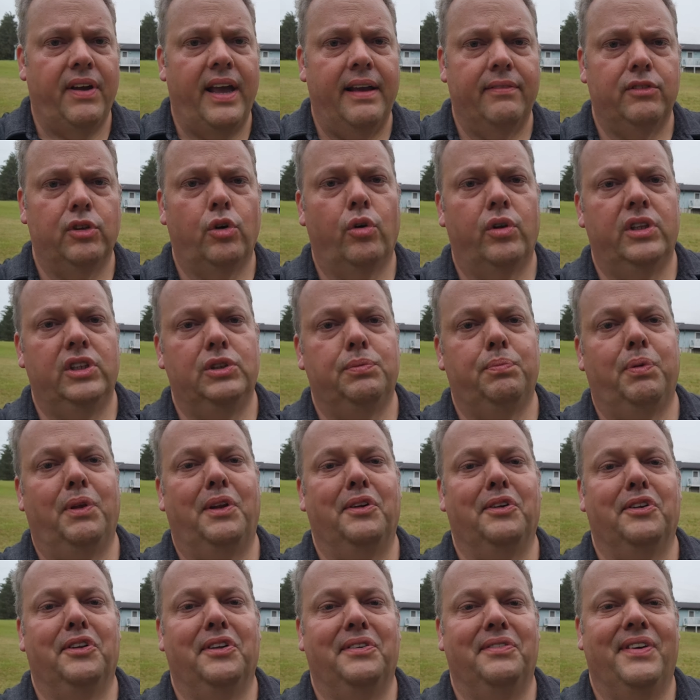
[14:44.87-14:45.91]
I have to go to these
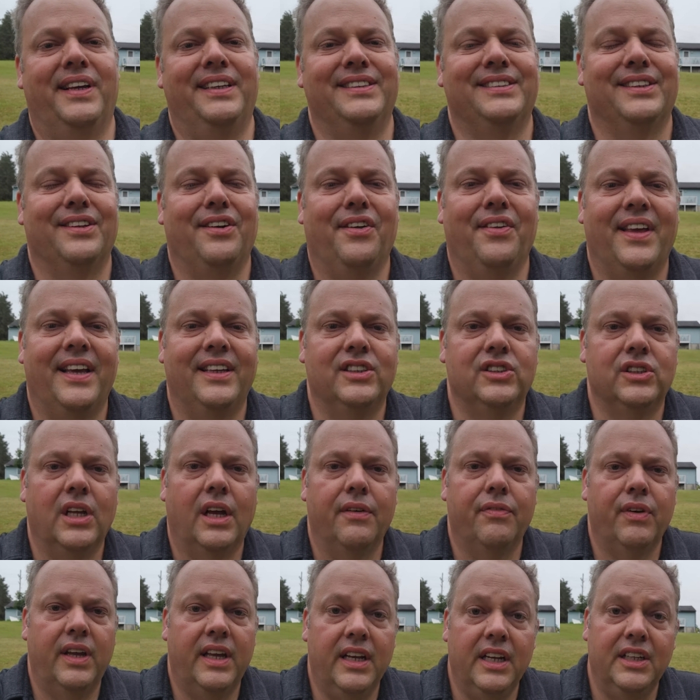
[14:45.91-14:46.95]
political events and all that
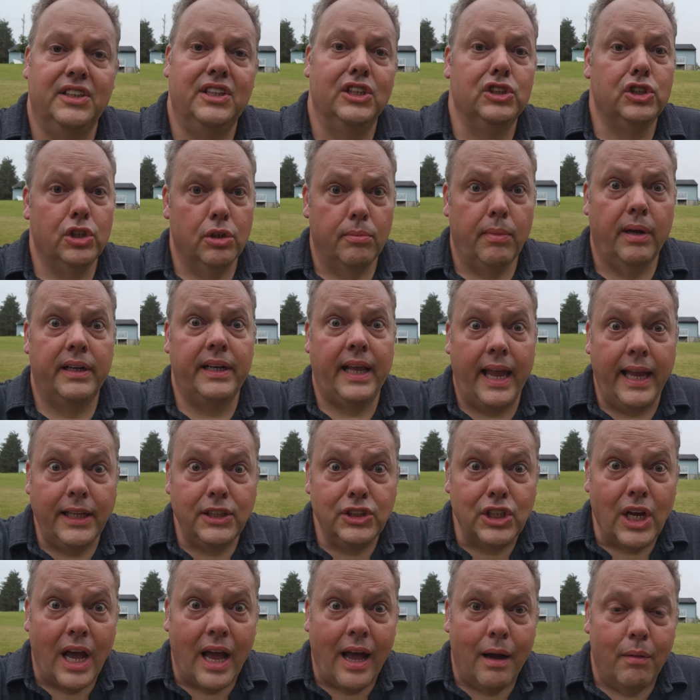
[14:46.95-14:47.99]
stuff, in addition to my day
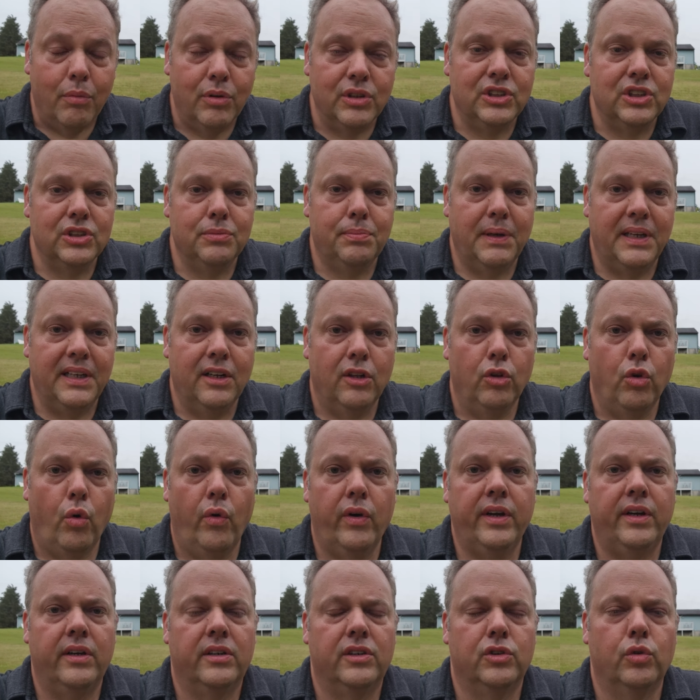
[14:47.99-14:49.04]
job, which is being a
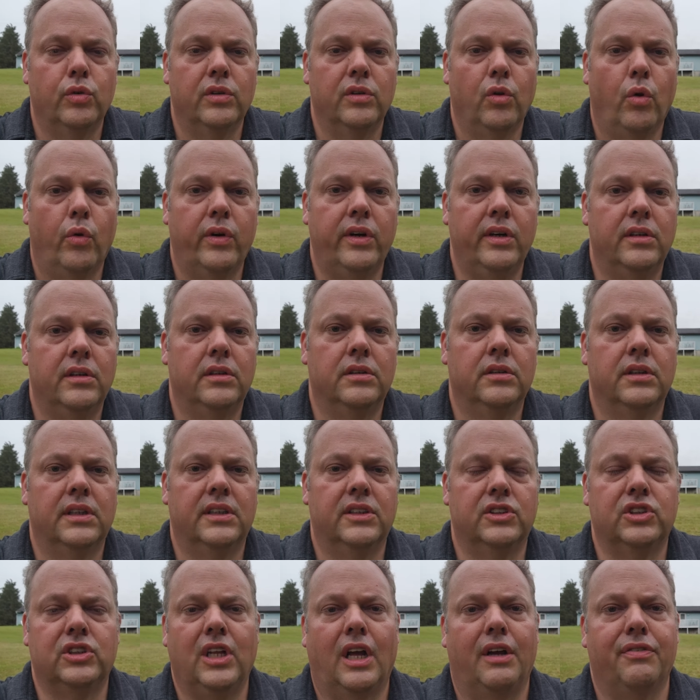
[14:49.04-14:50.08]
lawyer and doing
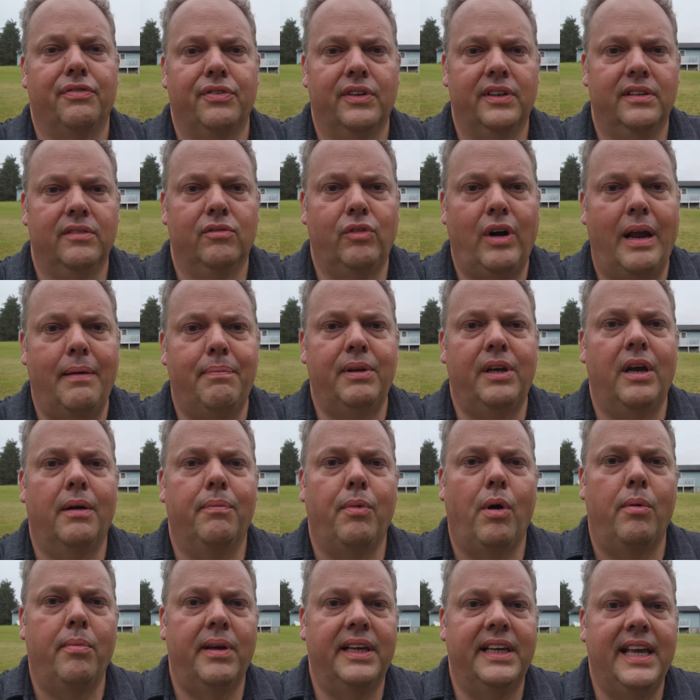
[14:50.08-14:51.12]
lawyering stuff and wrapping
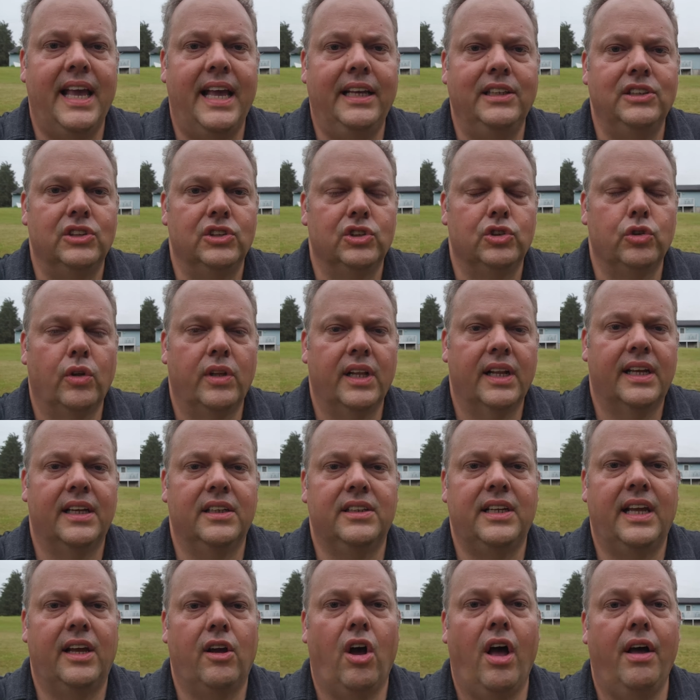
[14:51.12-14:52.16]
up all my cases so that I can
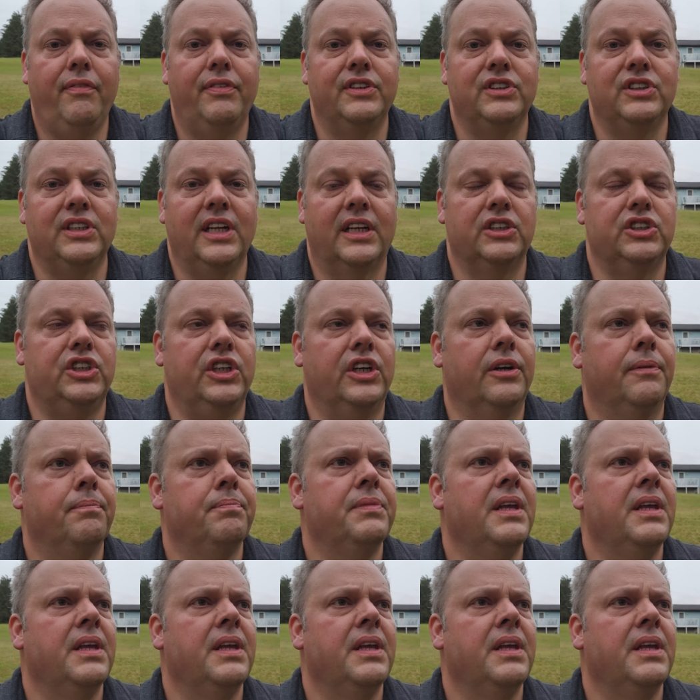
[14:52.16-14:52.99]
take office next year.